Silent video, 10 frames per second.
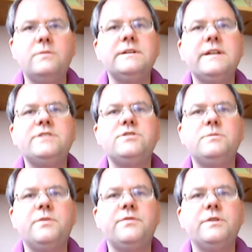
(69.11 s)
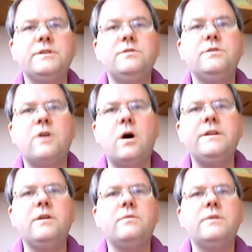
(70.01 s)
unless you prefer to do an
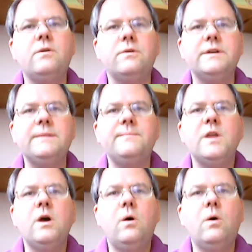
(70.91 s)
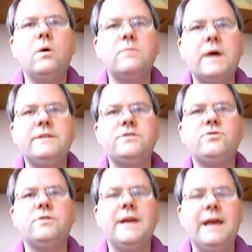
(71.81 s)
audio recording or write a
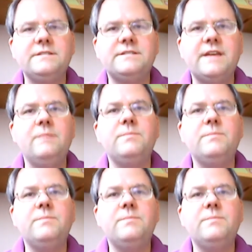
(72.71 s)
short essay.